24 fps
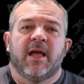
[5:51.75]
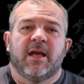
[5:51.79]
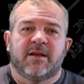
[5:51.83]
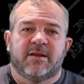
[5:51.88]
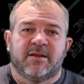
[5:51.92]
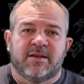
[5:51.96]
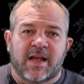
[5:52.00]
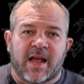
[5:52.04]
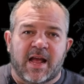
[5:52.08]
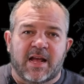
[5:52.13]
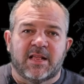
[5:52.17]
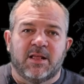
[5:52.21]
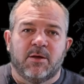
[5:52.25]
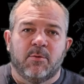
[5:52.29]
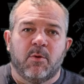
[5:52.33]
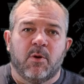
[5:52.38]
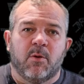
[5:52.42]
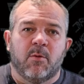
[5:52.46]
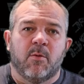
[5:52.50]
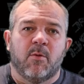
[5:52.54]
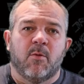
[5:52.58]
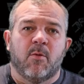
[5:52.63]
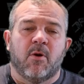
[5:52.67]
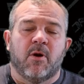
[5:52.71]
exactly
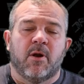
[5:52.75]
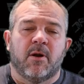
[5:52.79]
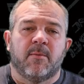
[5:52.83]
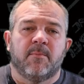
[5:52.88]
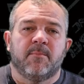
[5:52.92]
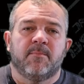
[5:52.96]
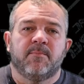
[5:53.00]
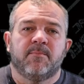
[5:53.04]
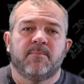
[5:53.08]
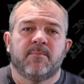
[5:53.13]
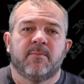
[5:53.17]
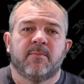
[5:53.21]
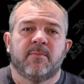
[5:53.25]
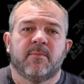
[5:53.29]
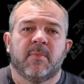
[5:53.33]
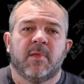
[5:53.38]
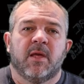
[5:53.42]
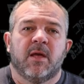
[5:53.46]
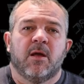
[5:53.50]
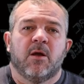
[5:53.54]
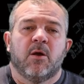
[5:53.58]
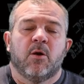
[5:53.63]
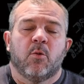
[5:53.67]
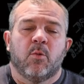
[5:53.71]
where we want them.
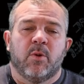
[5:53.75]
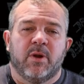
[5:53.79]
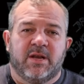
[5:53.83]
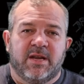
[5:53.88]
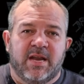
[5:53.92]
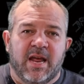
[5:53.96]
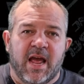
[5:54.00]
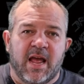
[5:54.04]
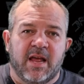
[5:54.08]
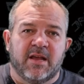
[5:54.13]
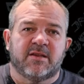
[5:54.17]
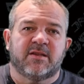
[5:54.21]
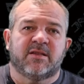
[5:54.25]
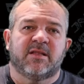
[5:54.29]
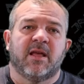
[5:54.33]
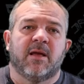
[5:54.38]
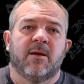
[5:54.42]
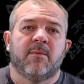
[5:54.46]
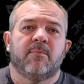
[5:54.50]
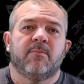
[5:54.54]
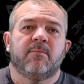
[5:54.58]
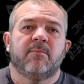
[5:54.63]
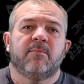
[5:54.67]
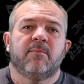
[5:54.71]
We test
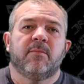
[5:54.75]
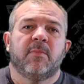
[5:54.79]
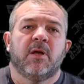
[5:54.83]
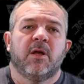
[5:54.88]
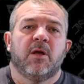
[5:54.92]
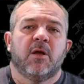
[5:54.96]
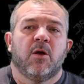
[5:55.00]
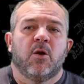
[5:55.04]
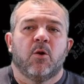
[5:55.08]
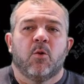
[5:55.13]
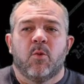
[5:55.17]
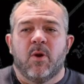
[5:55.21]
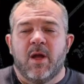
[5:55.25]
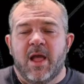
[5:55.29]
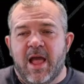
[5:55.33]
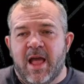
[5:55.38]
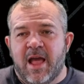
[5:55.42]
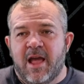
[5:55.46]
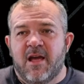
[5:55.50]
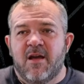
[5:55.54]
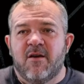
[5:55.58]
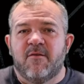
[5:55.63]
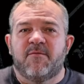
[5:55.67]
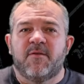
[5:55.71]
them, we
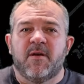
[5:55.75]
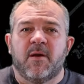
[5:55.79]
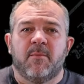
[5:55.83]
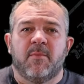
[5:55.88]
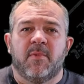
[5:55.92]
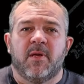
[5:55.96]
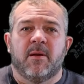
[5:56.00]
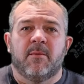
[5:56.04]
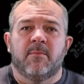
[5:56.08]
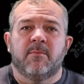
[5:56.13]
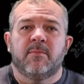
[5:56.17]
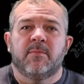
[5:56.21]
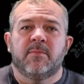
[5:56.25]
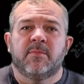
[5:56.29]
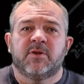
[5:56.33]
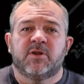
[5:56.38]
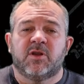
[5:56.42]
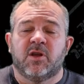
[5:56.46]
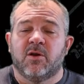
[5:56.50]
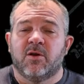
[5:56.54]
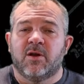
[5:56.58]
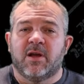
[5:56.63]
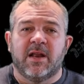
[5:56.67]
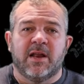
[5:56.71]
AFM them.
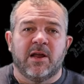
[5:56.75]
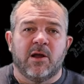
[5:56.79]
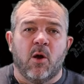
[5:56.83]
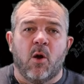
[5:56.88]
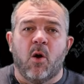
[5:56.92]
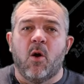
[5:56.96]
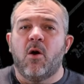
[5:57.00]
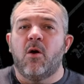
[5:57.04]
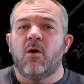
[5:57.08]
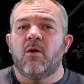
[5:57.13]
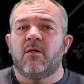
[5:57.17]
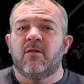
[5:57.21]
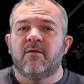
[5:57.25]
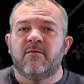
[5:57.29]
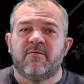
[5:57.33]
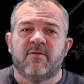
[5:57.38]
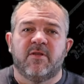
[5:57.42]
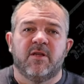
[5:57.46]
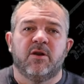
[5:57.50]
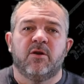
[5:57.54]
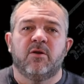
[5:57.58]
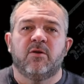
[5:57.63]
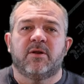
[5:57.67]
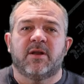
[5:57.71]
So you're getting all of
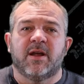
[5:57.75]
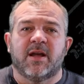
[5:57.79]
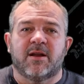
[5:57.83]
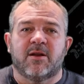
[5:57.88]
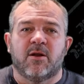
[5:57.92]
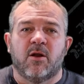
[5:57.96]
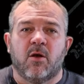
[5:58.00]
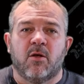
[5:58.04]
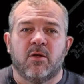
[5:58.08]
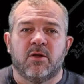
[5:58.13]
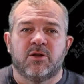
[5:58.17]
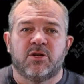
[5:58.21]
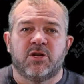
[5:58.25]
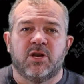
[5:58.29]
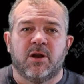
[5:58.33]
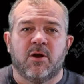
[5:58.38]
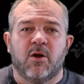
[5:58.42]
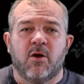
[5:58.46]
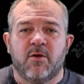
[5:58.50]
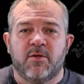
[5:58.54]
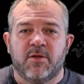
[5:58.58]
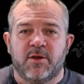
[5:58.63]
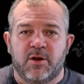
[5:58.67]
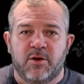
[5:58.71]
the new technology
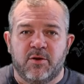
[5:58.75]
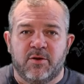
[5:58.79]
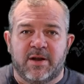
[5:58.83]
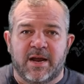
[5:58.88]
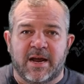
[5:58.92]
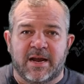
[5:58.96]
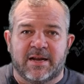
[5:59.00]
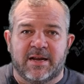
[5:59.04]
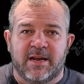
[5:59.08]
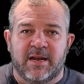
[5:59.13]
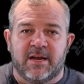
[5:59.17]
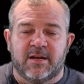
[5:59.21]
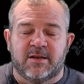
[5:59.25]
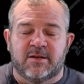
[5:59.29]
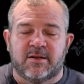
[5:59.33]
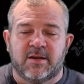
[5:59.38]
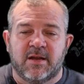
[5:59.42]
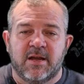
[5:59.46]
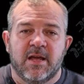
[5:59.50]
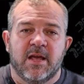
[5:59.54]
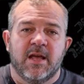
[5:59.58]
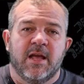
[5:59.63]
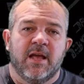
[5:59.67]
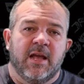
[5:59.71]
and all the new techniques
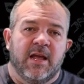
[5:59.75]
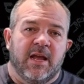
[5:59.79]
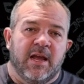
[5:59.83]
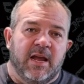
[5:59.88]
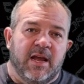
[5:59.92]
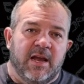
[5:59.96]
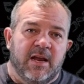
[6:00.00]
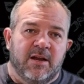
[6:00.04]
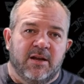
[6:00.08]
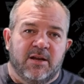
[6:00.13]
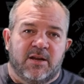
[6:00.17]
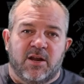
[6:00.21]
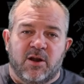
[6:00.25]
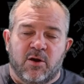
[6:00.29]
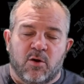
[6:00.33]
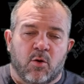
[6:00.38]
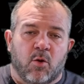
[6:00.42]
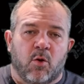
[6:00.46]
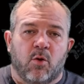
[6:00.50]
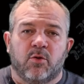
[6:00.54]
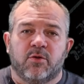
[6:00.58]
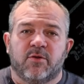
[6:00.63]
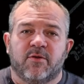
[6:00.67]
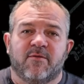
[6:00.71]
into
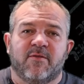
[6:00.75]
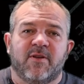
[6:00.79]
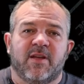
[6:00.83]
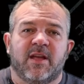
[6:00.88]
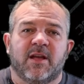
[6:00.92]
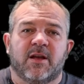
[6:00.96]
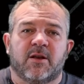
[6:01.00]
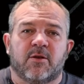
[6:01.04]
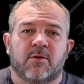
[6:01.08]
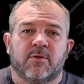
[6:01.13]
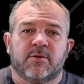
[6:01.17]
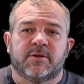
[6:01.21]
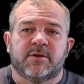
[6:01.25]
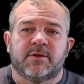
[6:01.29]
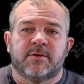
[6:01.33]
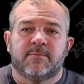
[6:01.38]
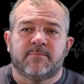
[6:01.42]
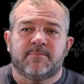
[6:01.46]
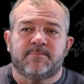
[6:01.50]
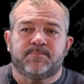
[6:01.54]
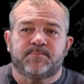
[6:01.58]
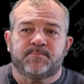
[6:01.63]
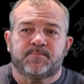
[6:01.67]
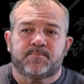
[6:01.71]
your older vehicles.